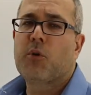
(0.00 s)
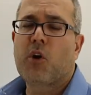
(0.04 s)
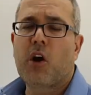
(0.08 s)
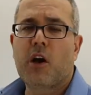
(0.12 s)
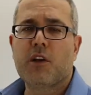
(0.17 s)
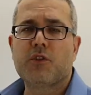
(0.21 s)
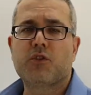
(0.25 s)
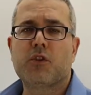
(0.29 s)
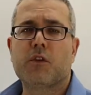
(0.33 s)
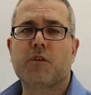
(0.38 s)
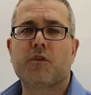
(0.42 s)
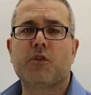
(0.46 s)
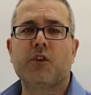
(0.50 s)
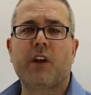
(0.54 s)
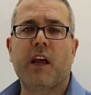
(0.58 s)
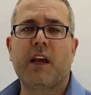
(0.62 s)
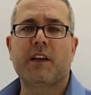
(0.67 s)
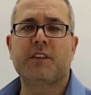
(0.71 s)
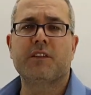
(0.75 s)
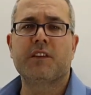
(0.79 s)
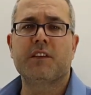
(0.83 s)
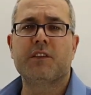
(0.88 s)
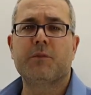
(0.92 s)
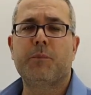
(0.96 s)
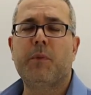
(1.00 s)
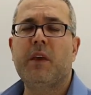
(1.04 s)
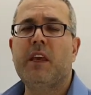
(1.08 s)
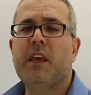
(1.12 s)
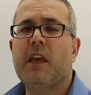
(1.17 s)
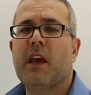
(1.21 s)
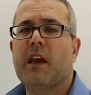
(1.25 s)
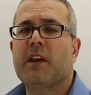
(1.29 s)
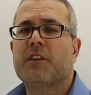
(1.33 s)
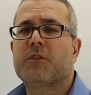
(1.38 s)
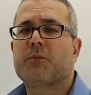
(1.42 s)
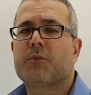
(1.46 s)
price of good x is
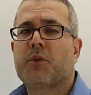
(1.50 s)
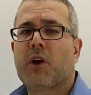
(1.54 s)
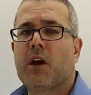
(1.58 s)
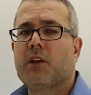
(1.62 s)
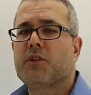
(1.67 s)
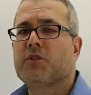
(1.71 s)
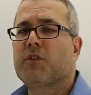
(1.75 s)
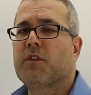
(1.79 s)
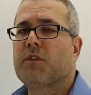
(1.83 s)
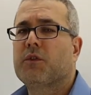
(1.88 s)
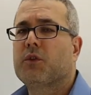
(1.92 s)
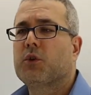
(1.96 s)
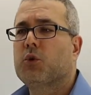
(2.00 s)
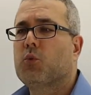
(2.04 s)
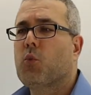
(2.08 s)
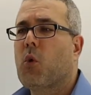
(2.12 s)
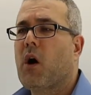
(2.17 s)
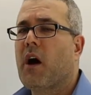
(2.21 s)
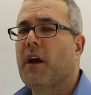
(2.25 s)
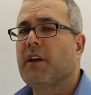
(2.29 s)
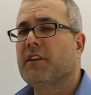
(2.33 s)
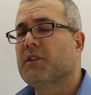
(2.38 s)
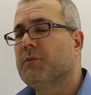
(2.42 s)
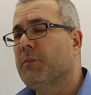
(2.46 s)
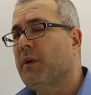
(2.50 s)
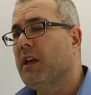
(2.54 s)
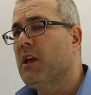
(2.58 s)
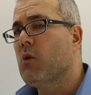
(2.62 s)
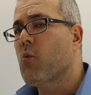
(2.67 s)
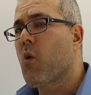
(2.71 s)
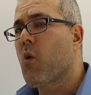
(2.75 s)
px, price of good y is py,